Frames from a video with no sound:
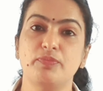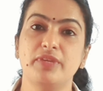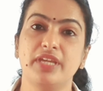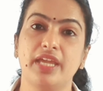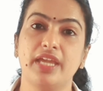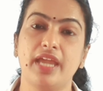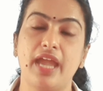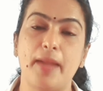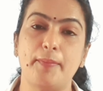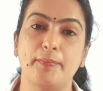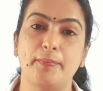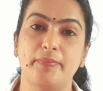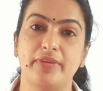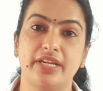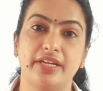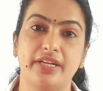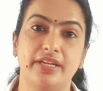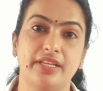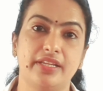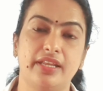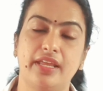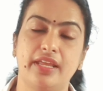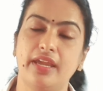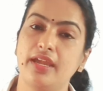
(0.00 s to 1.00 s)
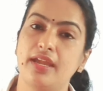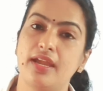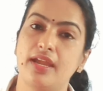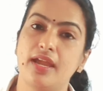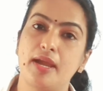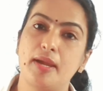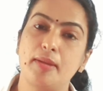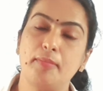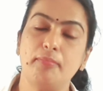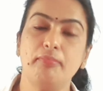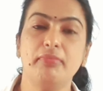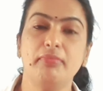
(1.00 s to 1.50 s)
be embedded in a
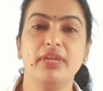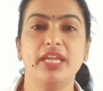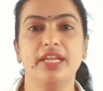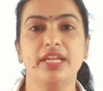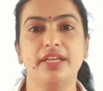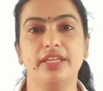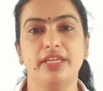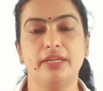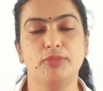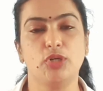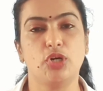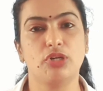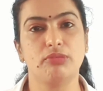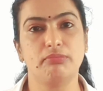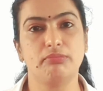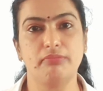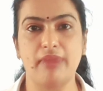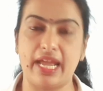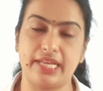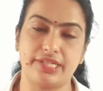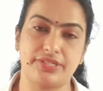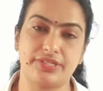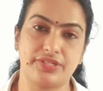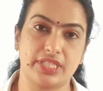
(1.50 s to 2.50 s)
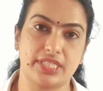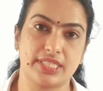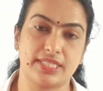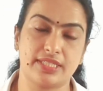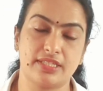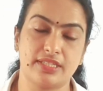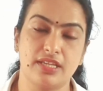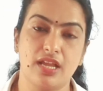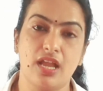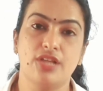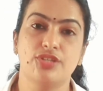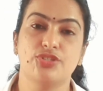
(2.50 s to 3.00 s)
medium or
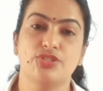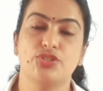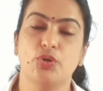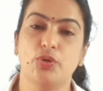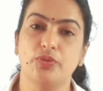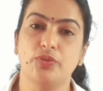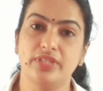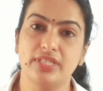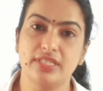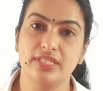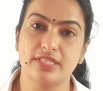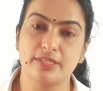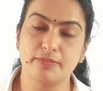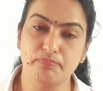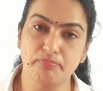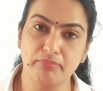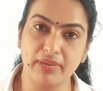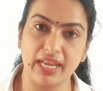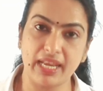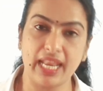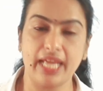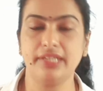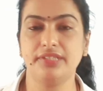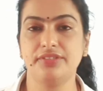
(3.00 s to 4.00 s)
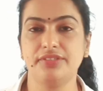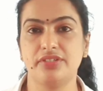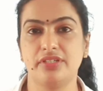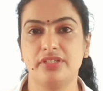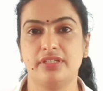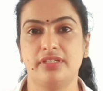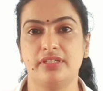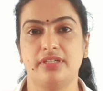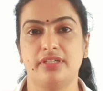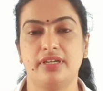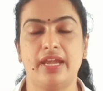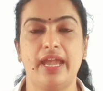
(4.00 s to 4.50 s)
matrix. So this blood
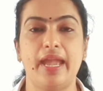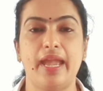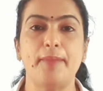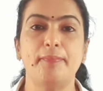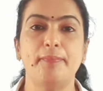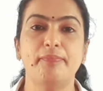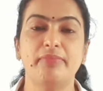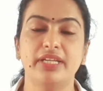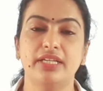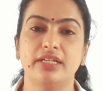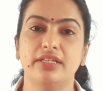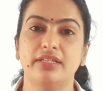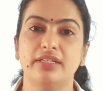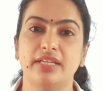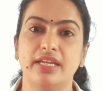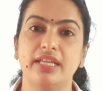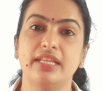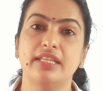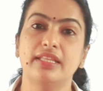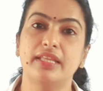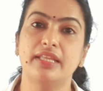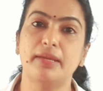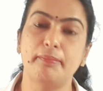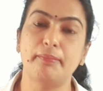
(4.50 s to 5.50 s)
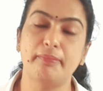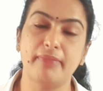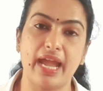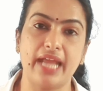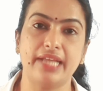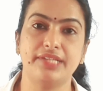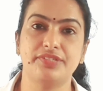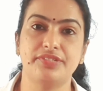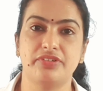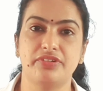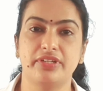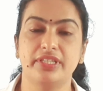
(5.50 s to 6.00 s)
embedded in the
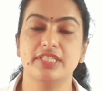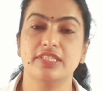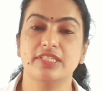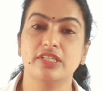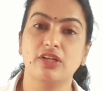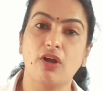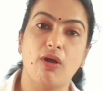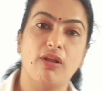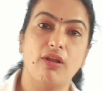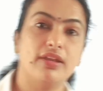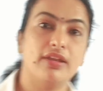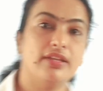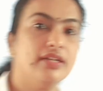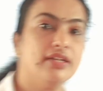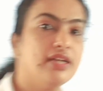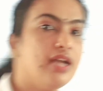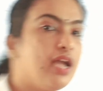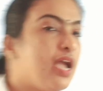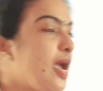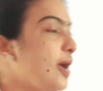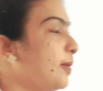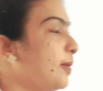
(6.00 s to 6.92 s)
matrix called the